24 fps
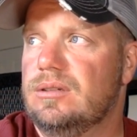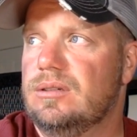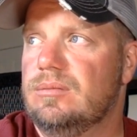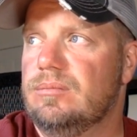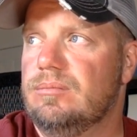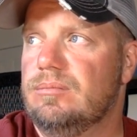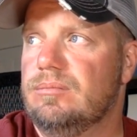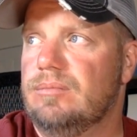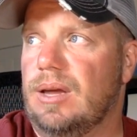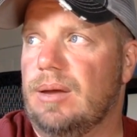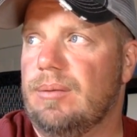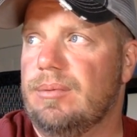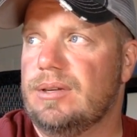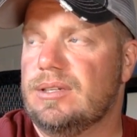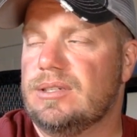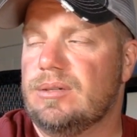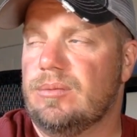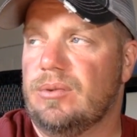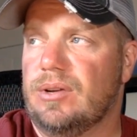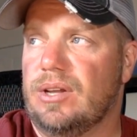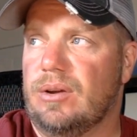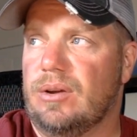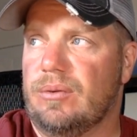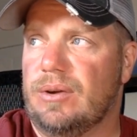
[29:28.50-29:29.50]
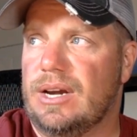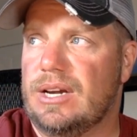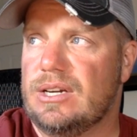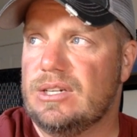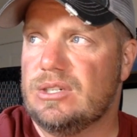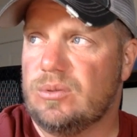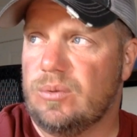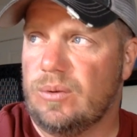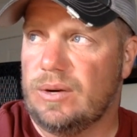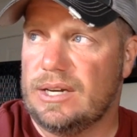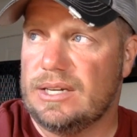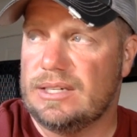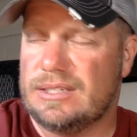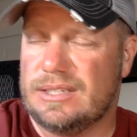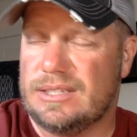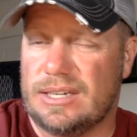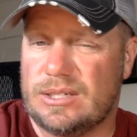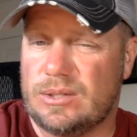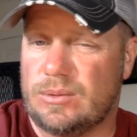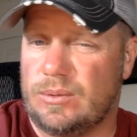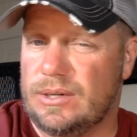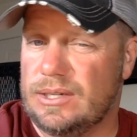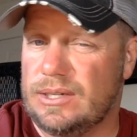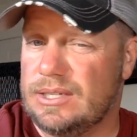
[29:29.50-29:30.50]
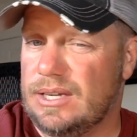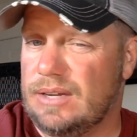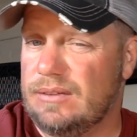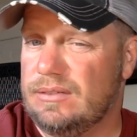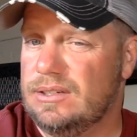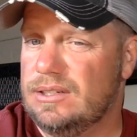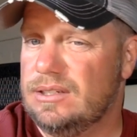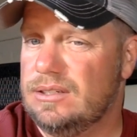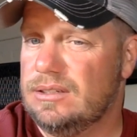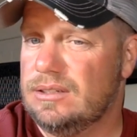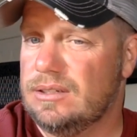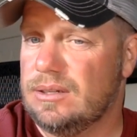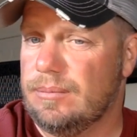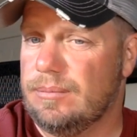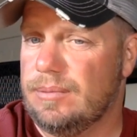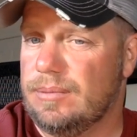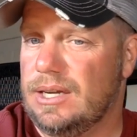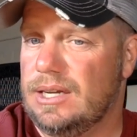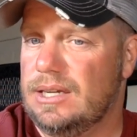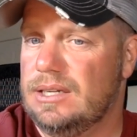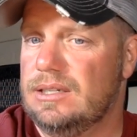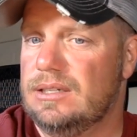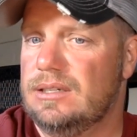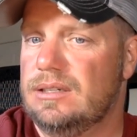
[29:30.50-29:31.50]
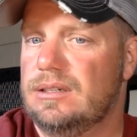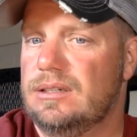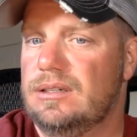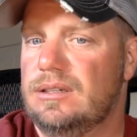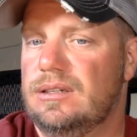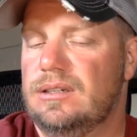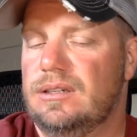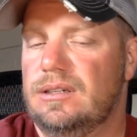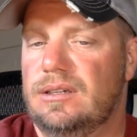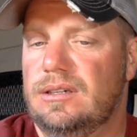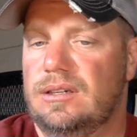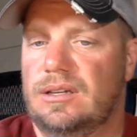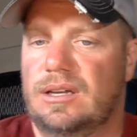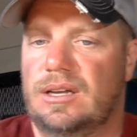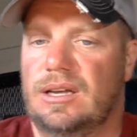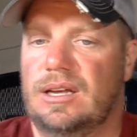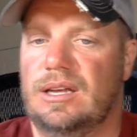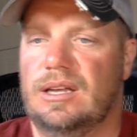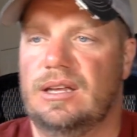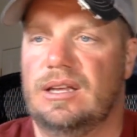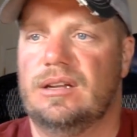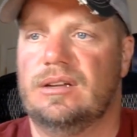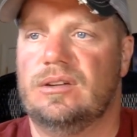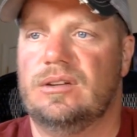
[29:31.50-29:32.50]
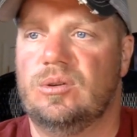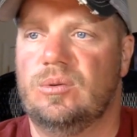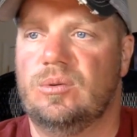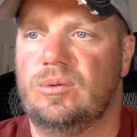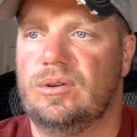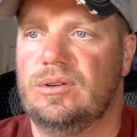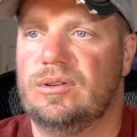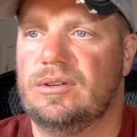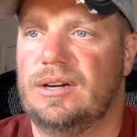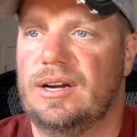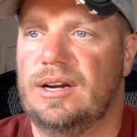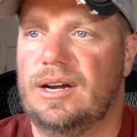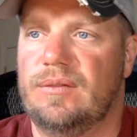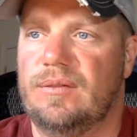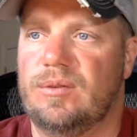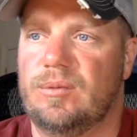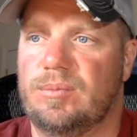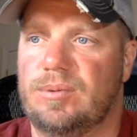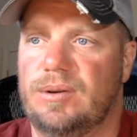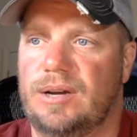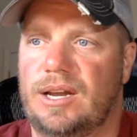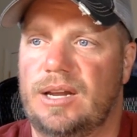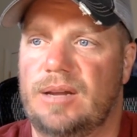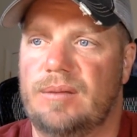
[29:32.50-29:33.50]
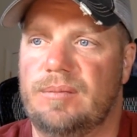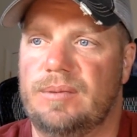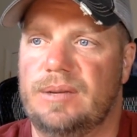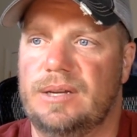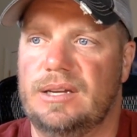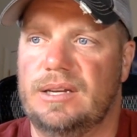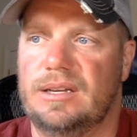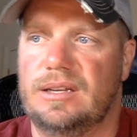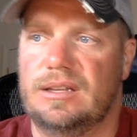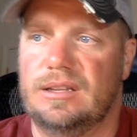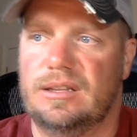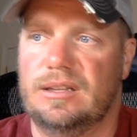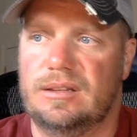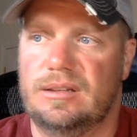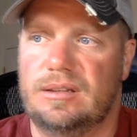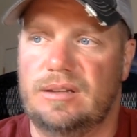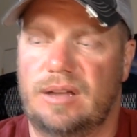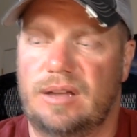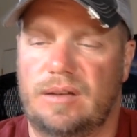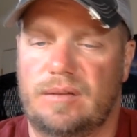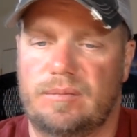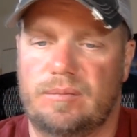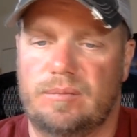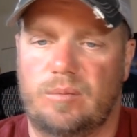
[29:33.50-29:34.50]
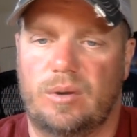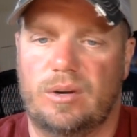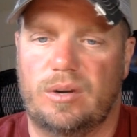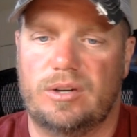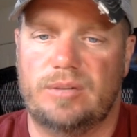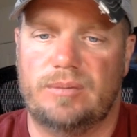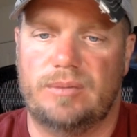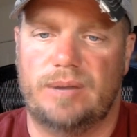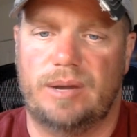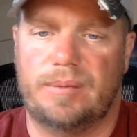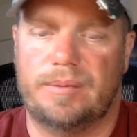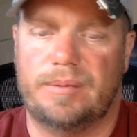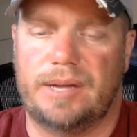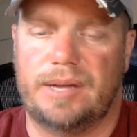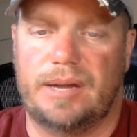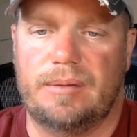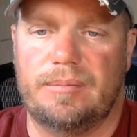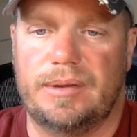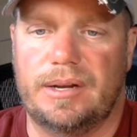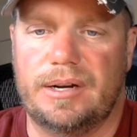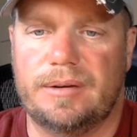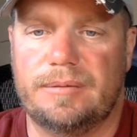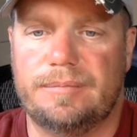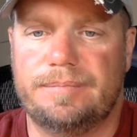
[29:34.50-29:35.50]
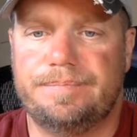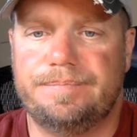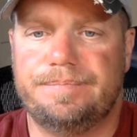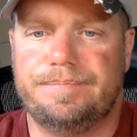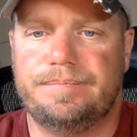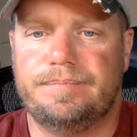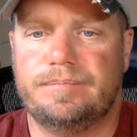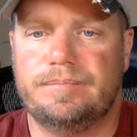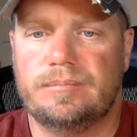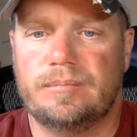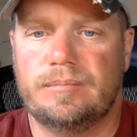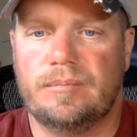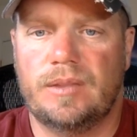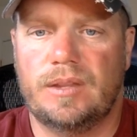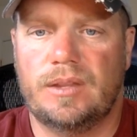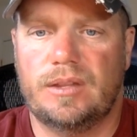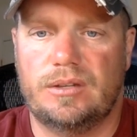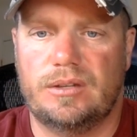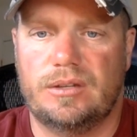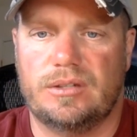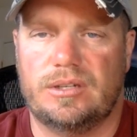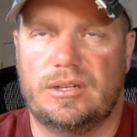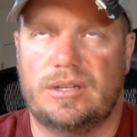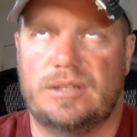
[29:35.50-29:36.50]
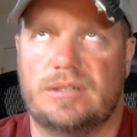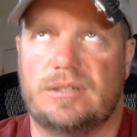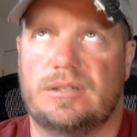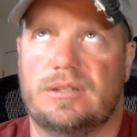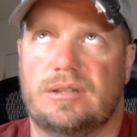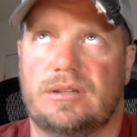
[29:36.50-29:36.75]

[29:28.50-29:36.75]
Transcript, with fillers: maybe somewhere in that range, 26, 27 combined. And two-wheel drive will probably be 1 or 2 mile per gallon better, just because